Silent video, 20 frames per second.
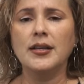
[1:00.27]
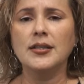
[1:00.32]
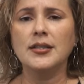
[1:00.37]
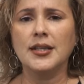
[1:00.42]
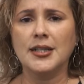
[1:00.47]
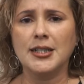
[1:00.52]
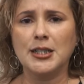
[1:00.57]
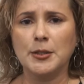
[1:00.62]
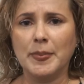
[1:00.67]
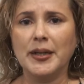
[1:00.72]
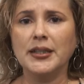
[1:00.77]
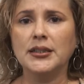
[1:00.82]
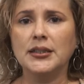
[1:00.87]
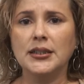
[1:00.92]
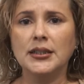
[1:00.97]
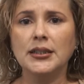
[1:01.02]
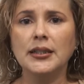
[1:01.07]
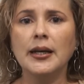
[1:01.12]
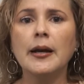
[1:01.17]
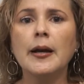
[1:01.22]
is
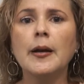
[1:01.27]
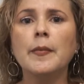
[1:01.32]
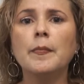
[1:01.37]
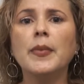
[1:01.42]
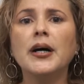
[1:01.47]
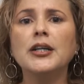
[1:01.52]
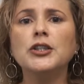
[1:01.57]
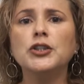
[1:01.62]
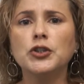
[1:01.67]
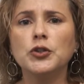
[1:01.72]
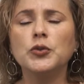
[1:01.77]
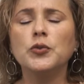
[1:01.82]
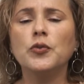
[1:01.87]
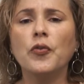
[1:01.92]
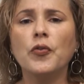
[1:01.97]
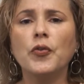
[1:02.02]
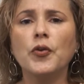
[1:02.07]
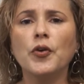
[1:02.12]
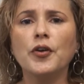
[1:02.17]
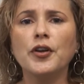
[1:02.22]
expected by
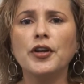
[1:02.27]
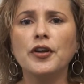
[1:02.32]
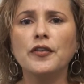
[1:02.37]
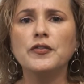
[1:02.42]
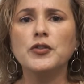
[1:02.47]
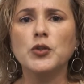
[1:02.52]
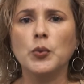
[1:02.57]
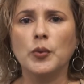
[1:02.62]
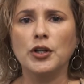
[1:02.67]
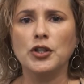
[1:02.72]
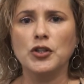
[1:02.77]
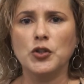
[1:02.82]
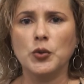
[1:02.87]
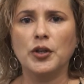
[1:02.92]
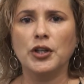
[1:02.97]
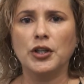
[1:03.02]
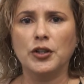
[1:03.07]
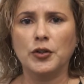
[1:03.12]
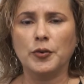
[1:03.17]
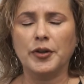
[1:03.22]
June 30th,
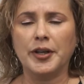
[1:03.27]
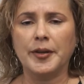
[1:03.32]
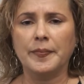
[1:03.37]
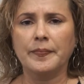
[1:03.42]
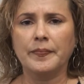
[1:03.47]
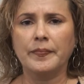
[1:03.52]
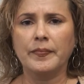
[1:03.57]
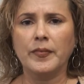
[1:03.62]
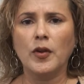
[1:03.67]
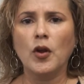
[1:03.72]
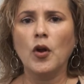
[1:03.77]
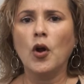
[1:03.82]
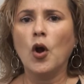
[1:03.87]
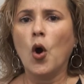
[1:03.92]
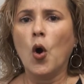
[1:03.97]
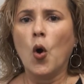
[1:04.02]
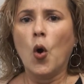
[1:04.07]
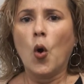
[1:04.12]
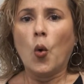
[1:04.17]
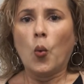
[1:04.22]
2023.
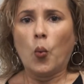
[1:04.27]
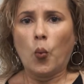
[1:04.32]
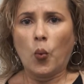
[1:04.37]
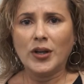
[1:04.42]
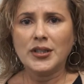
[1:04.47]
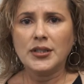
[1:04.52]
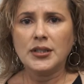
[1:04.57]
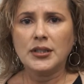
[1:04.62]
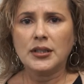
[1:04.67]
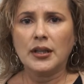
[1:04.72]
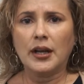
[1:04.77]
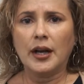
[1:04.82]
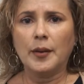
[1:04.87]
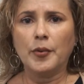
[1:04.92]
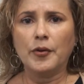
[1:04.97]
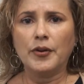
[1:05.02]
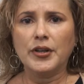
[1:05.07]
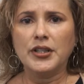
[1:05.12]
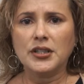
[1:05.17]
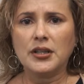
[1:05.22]
Once
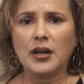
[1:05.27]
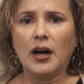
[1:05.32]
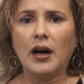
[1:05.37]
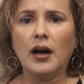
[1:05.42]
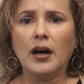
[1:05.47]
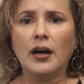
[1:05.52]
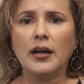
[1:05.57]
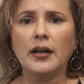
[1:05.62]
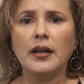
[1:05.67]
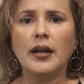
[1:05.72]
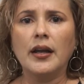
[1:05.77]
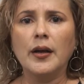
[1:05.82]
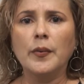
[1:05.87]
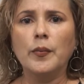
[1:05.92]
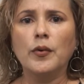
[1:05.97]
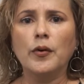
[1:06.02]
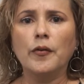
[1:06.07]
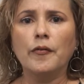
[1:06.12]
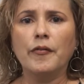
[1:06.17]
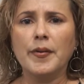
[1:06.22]
Libor is gone, it
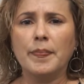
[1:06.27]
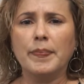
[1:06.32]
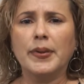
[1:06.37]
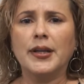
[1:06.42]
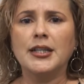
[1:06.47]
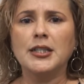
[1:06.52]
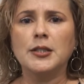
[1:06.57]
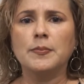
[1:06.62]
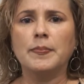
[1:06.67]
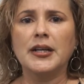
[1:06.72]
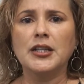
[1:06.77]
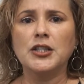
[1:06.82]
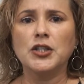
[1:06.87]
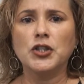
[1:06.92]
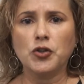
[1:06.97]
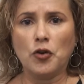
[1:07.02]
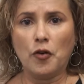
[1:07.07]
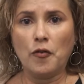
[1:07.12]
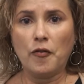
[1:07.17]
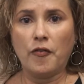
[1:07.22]
will be replaced by
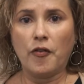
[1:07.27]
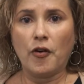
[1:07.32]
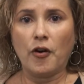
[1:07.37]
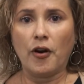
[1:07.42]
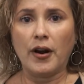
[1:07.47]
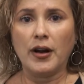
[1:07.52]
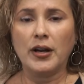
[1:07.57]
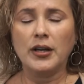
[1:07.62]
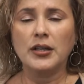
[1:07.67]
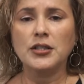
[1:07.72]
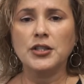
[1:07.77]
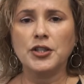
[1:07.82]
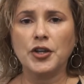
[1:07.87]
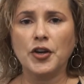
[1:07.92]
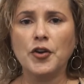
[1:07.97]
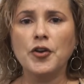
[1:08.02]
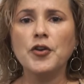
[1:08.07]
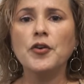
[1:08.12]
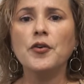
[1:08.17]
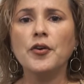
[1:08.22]
SOFR,
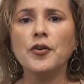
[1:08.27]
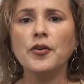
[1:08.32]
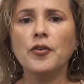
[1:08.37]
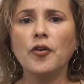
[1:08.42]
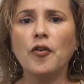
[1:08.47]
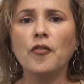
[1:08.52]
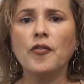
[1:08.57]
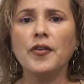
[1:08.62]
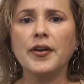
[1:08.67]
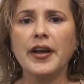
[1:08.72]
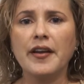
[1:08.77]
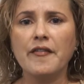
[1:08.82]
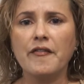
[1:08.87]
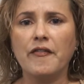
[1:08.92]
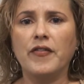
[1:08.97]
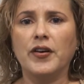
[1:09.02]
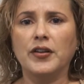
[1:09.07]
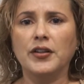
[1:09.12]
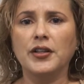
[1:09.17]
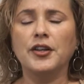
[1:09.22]
Secured Overnight
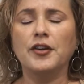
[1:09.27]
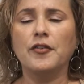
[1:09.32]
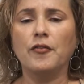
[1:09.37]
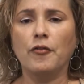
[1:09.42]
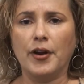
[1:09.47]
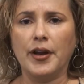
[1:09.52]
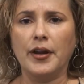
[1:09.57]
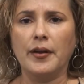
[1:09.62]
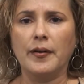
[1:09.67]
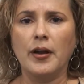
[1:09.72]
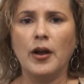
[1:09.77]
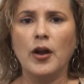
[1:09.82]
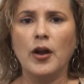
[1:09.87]
Funding Rate,